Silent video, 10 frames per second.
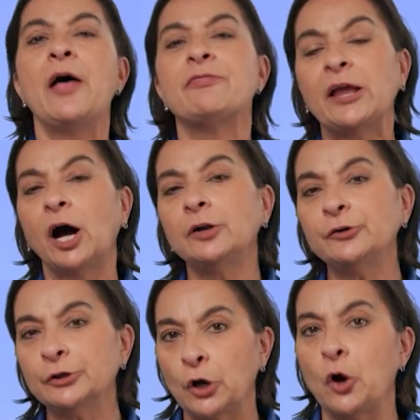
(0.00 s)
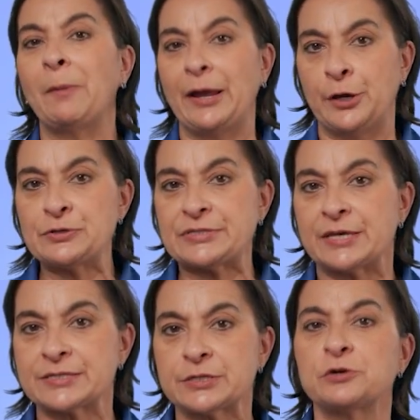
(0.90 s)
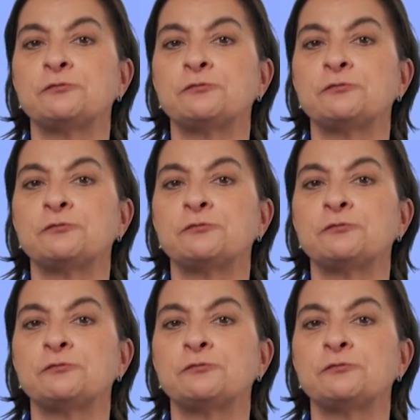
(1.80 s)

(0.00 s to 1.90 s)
They undergo meiosis to